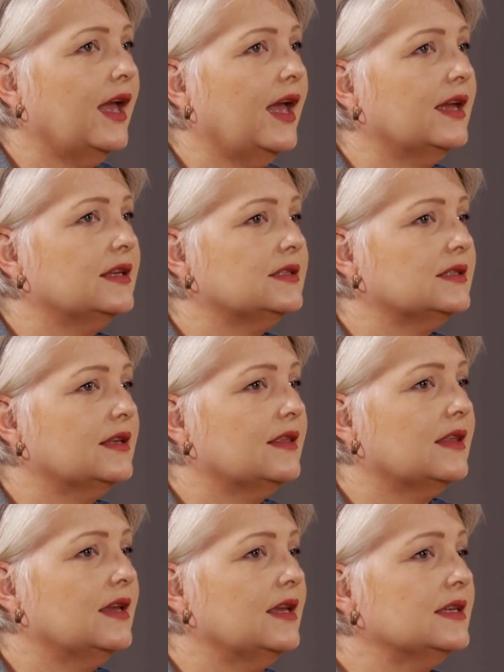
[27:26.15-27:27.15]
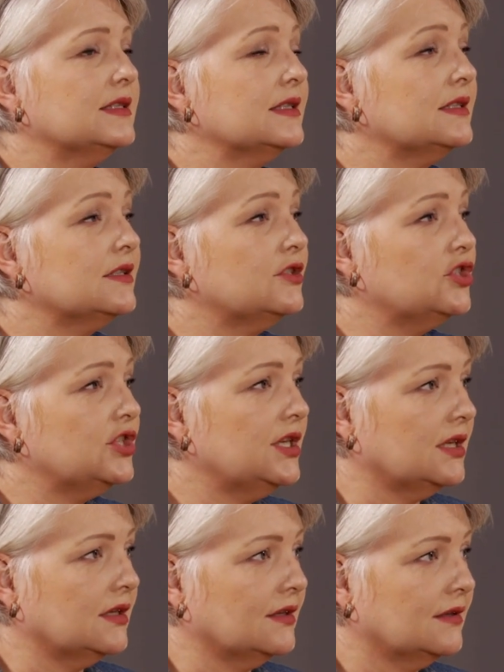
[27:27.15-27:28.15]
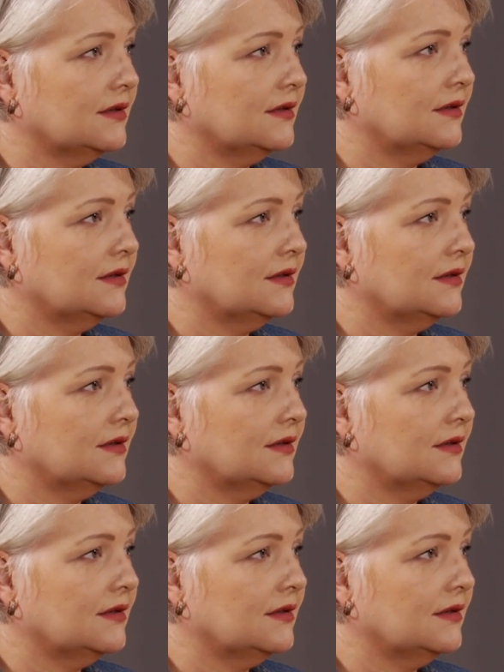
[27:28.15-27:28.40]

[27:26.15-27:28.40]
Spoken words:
and there isn't a gene.